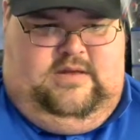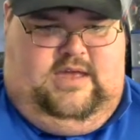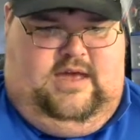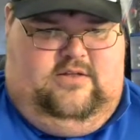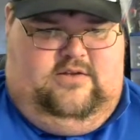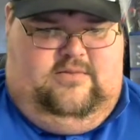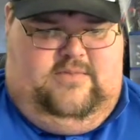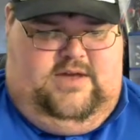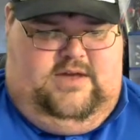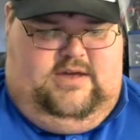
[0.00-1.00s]
Calendar
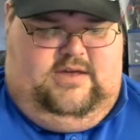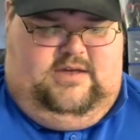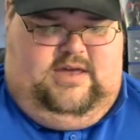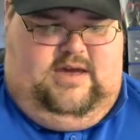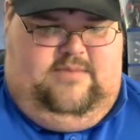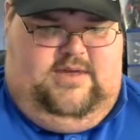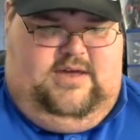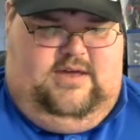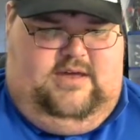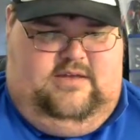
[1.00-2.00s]
Man,
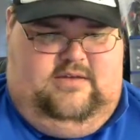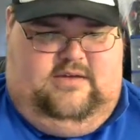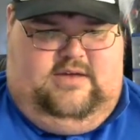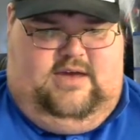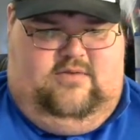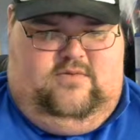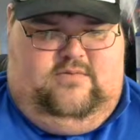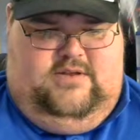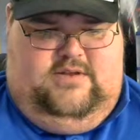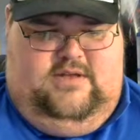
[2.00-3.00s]
Catman,
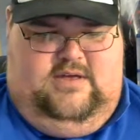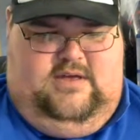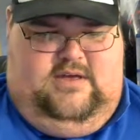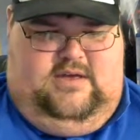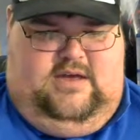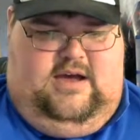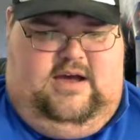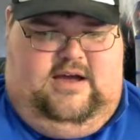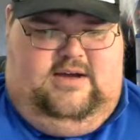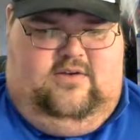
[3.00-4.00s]
Catwoman.
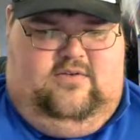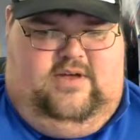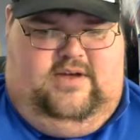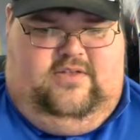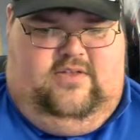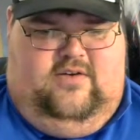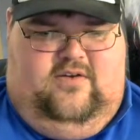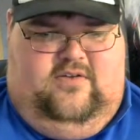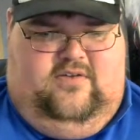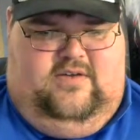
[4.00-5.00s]
I don't like
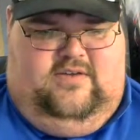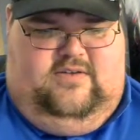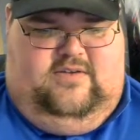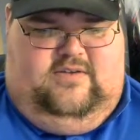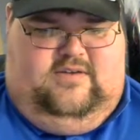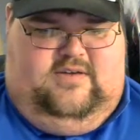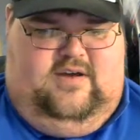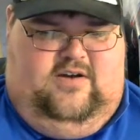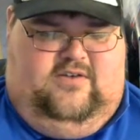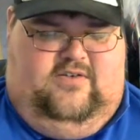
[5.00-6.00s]
that
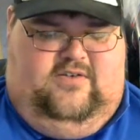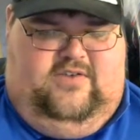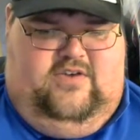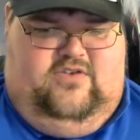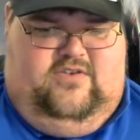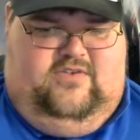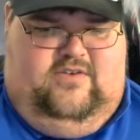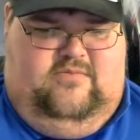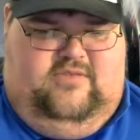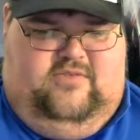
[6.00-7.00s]
characterization
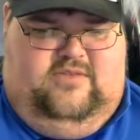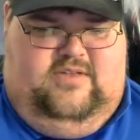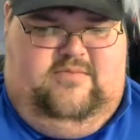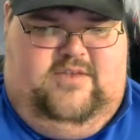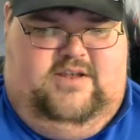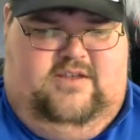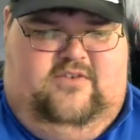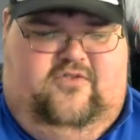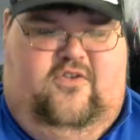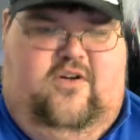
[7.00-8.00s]
seems limited
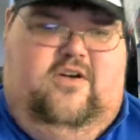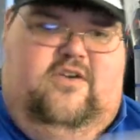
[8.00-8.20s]
as far